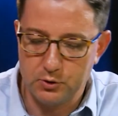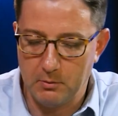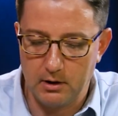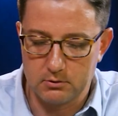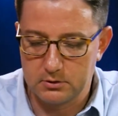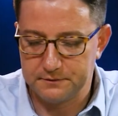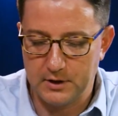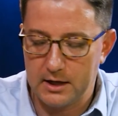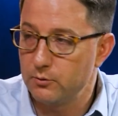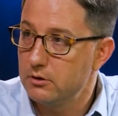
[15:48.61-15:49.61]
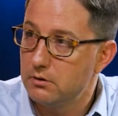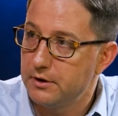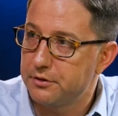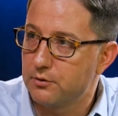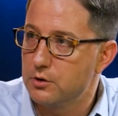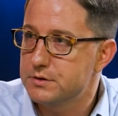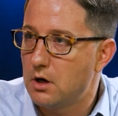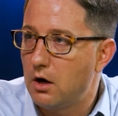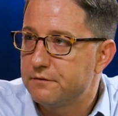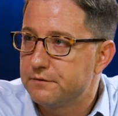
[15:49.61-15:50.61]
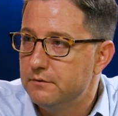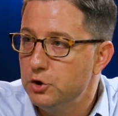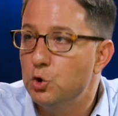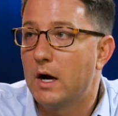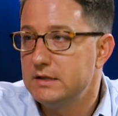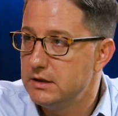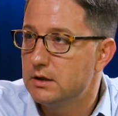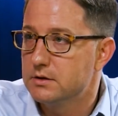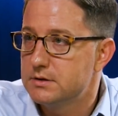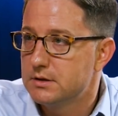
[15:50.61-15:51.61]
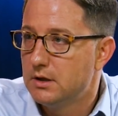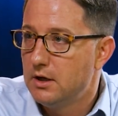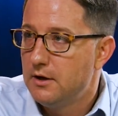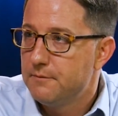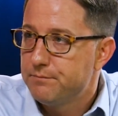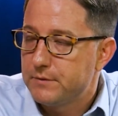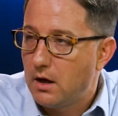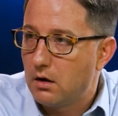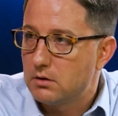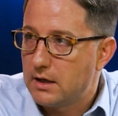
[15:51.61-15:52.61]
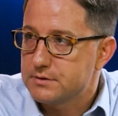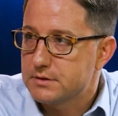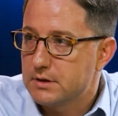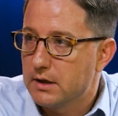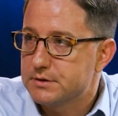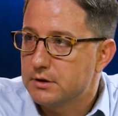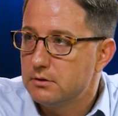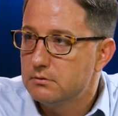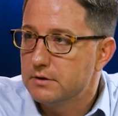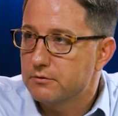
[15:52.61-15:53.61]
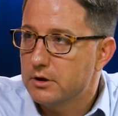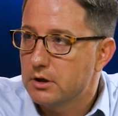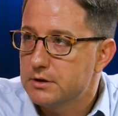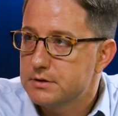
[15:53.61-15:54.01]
model or a flywheel that throws off new ideas that allows us to execute in different areas.